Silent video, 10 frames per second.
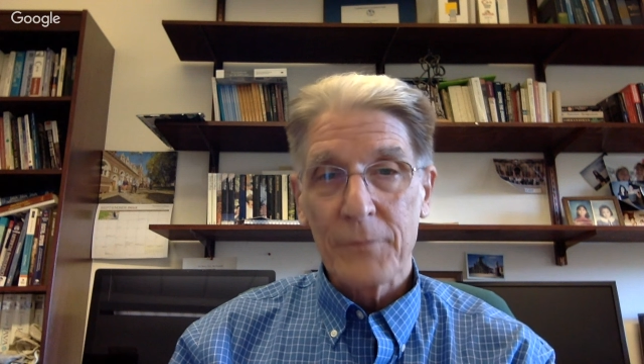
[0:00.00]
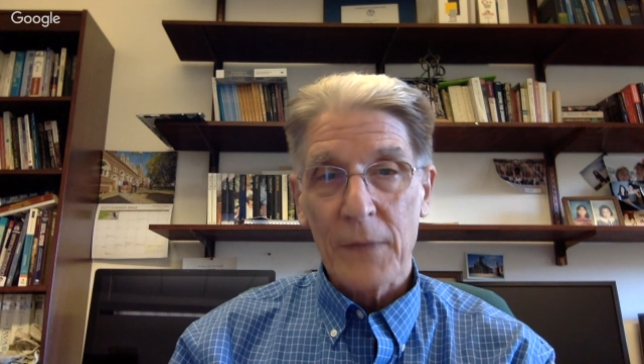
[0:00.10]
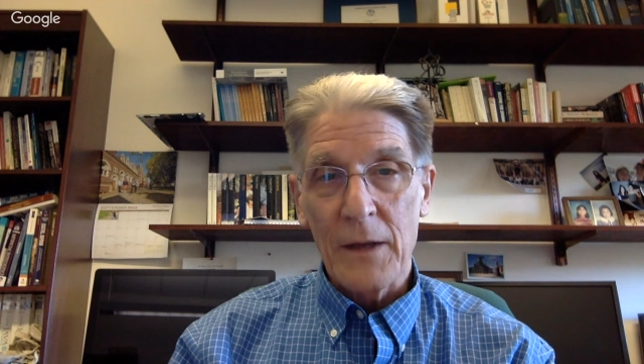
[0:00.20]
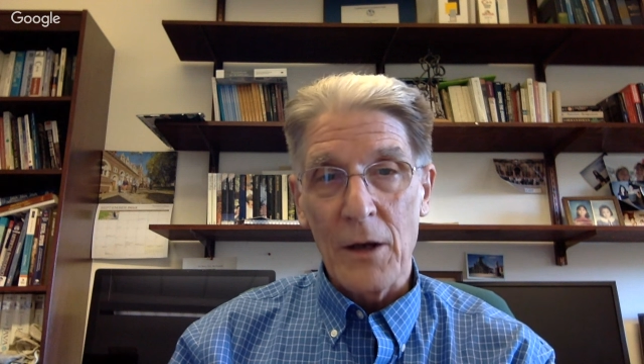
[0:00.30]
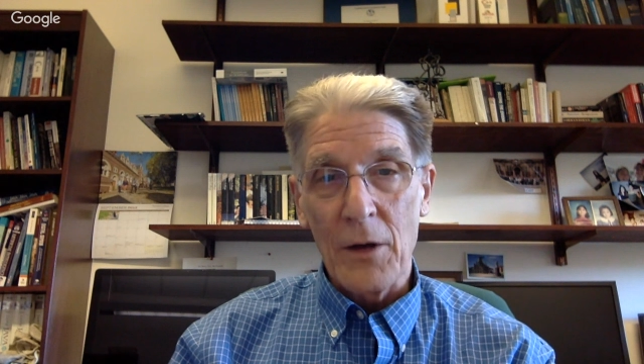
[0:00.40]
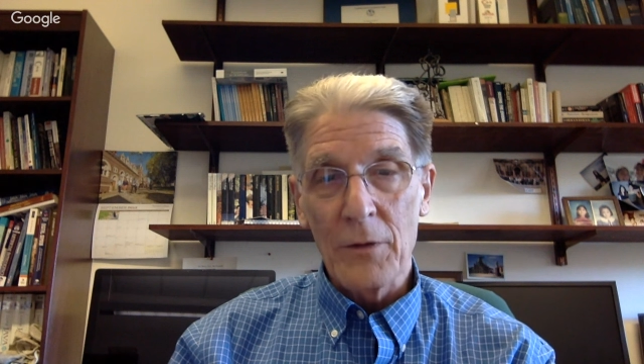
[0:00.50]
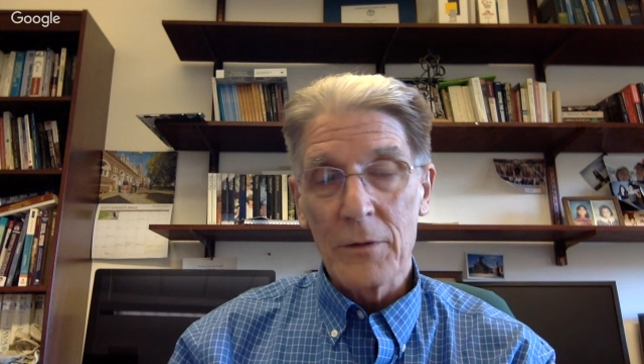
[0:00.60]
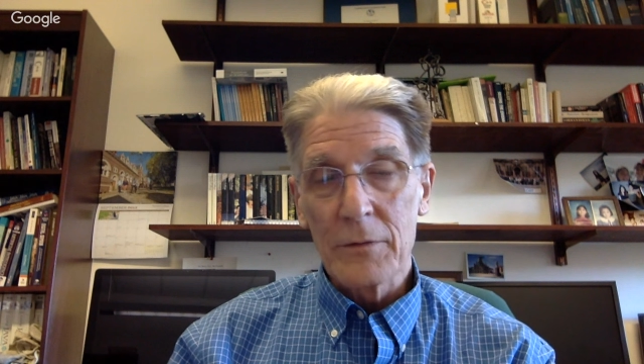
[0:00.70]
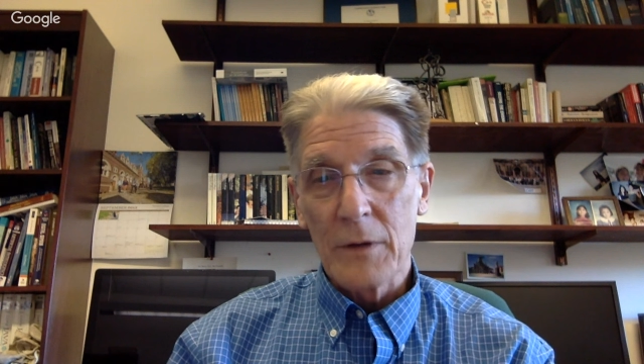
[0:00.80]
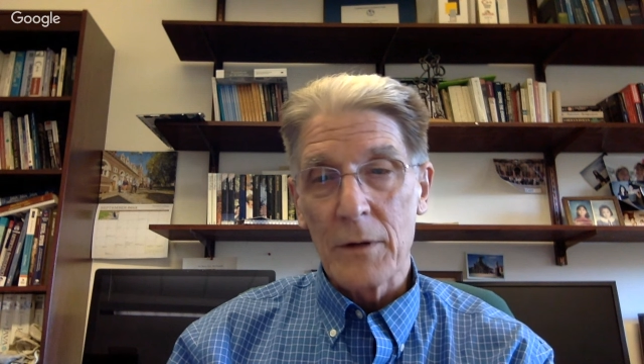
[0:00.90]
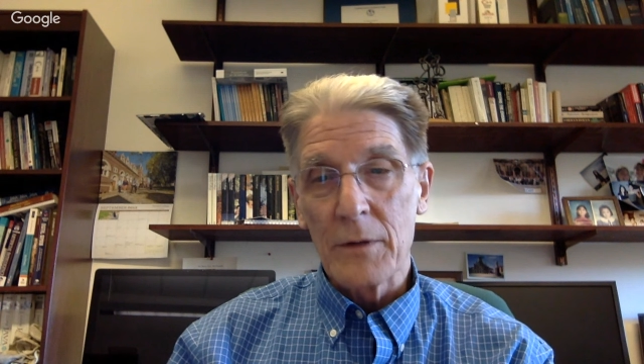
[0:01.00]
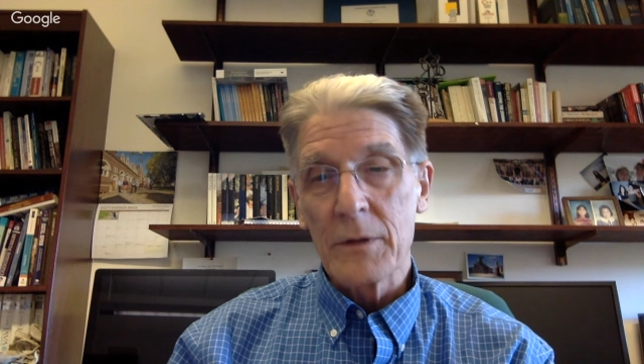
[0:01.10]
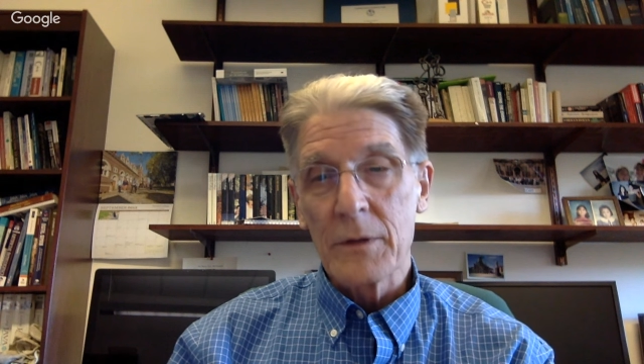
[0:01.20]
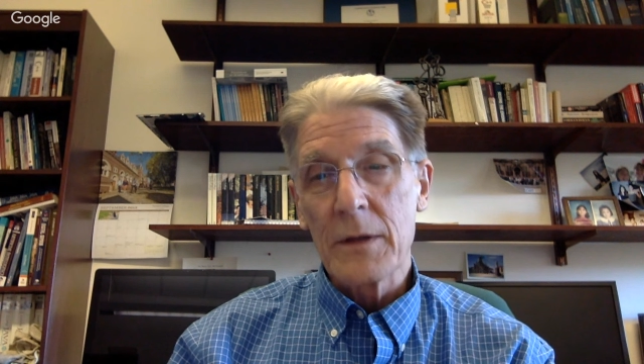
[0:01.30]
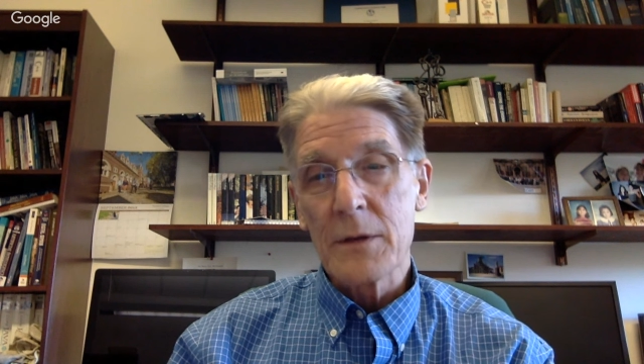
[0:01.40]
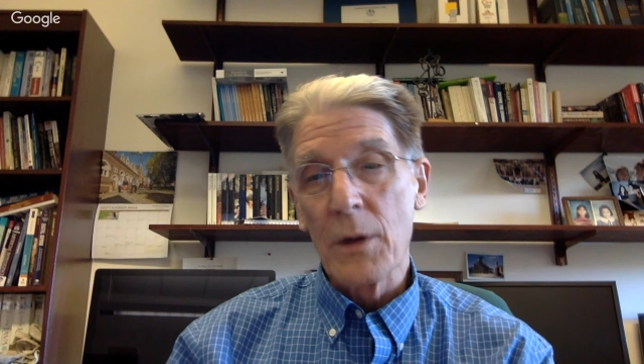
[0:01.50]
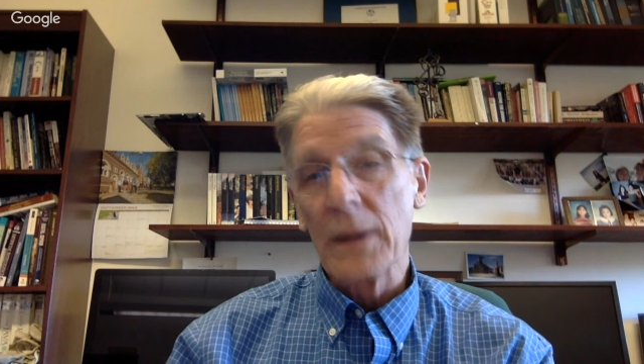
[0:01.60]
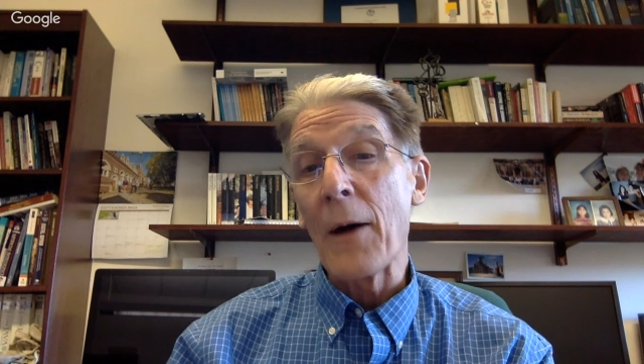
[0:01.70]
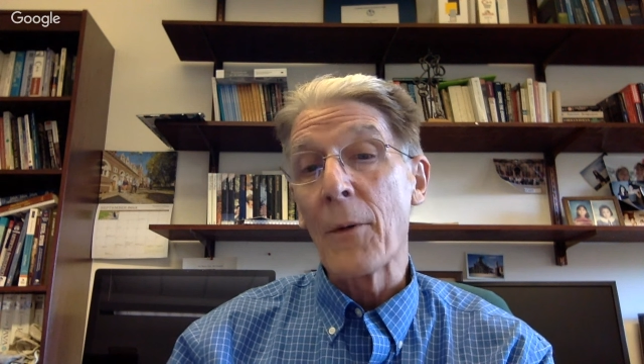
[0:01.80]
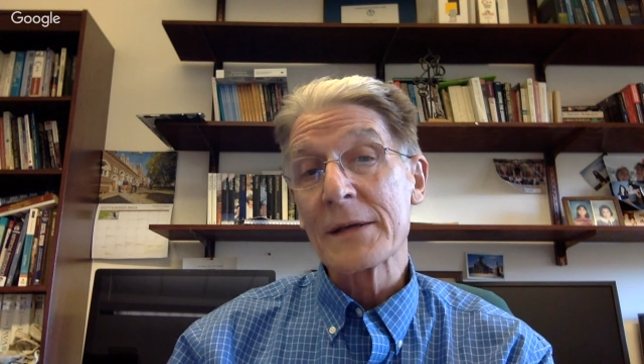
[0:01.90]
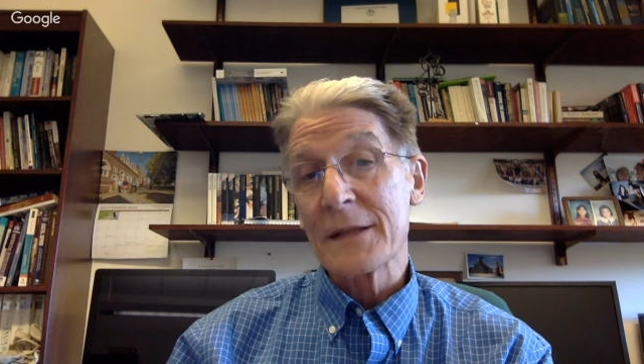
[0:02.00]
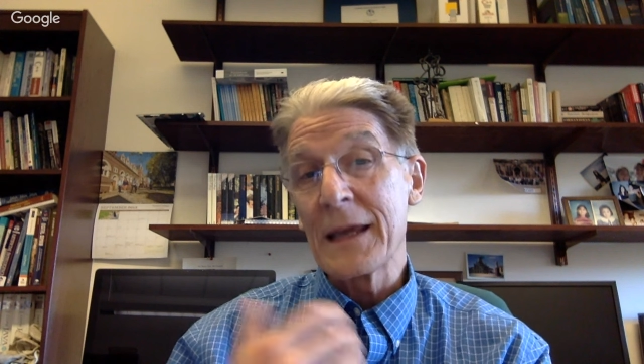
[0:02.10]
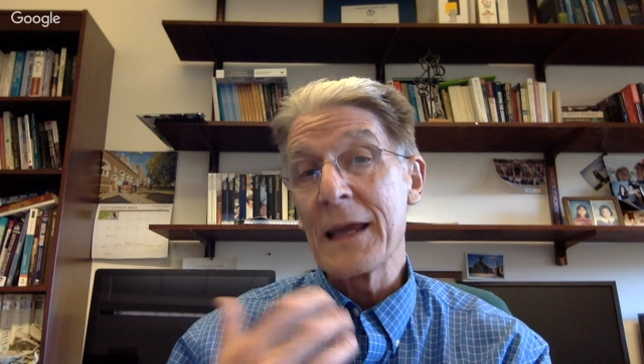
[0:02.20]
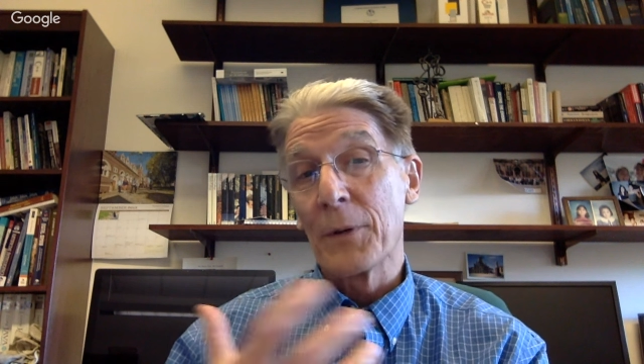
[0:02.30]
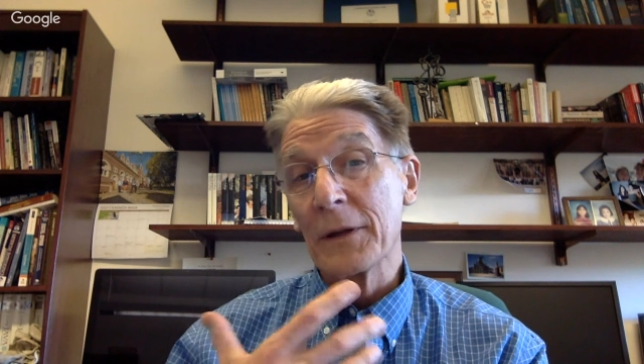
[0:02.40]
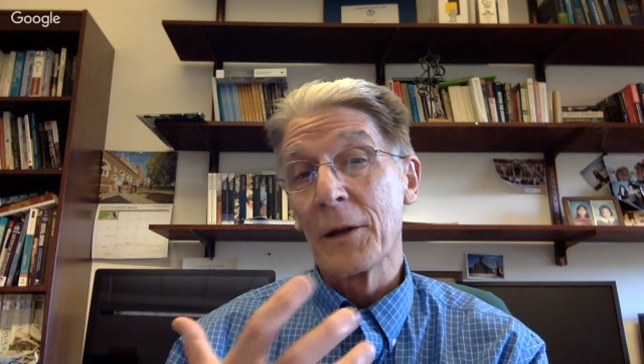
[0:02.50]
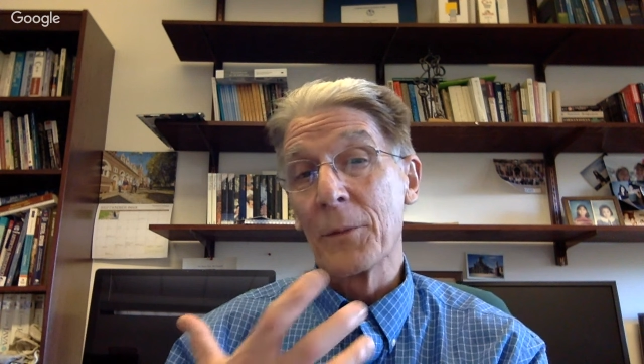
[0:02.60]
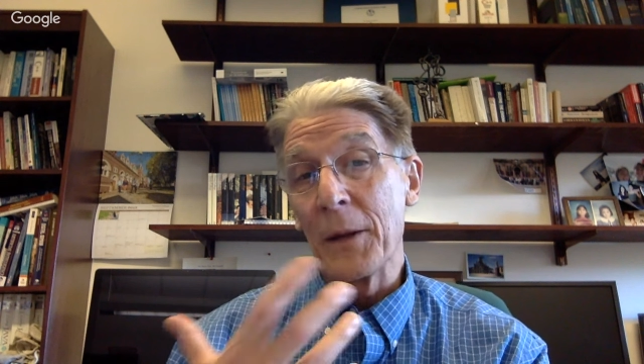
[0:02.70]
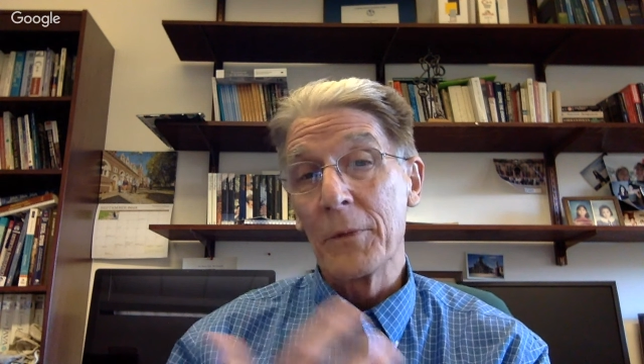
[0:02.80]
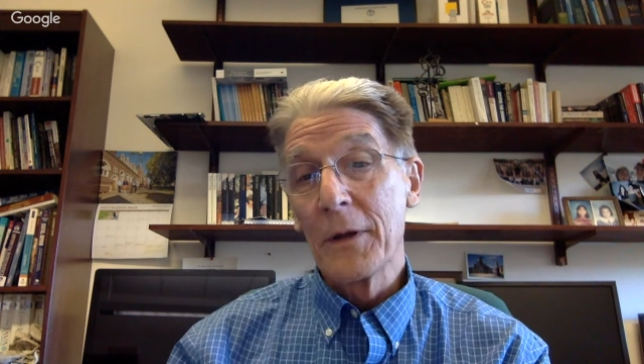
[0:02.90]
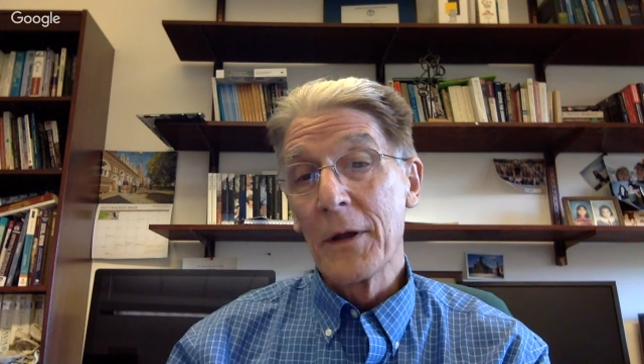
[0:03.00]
to allow us to keep a little bit